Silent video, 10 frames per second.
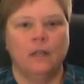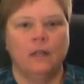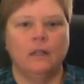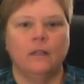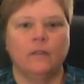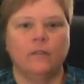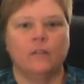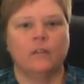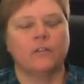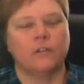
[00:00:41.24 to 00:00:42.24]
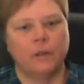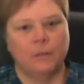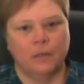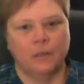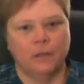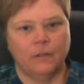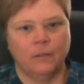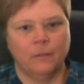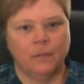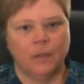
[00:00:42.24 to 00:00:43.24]
It is the treatment,
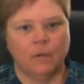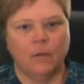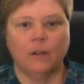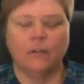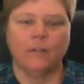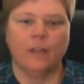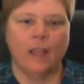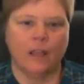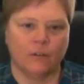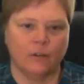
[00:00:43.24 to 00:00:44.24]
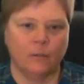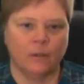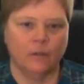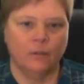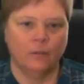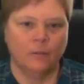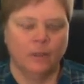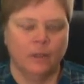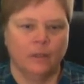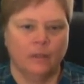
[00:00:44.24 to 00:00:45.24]
or it is the attribute
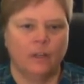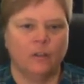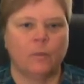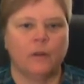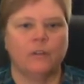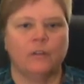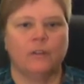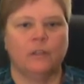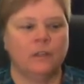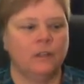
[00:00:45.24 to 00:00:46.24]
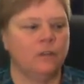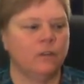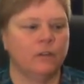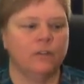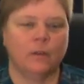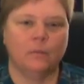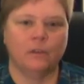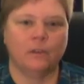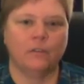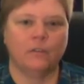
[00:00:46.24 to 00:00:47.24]
that is present in your
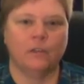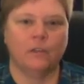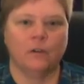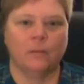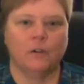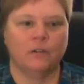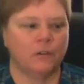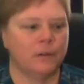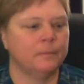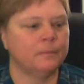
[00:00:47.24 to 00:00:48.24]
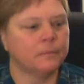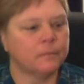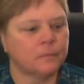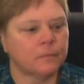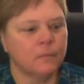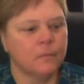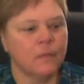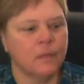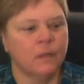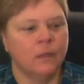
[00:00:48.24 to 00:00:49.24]
subjects that you are measuring.
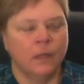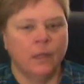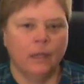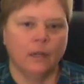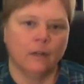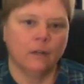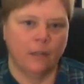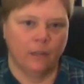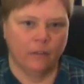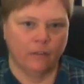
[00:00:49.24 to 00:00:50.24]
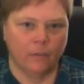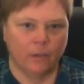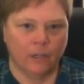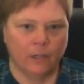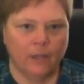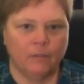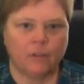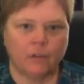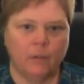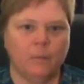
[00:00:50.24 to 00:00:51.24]
In our case, we're going to
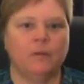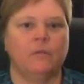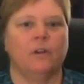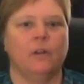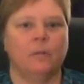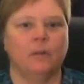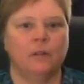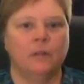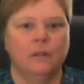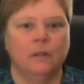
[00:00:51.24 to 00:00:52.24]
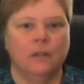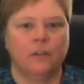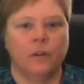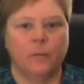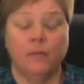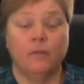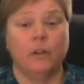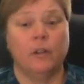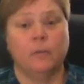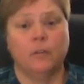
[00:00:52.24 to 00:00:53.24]
have a treatment variable. Treatment
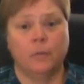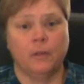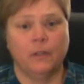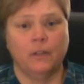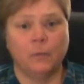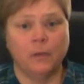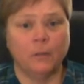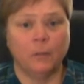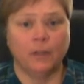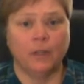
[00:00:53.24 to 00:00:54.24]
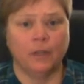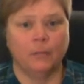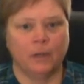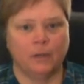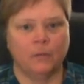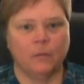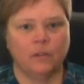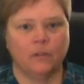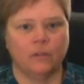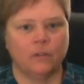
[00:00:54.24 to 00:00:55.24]
variable is one that is manipulated by the
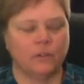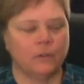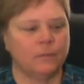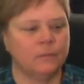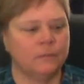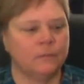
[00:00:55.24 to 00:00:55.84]
researcher.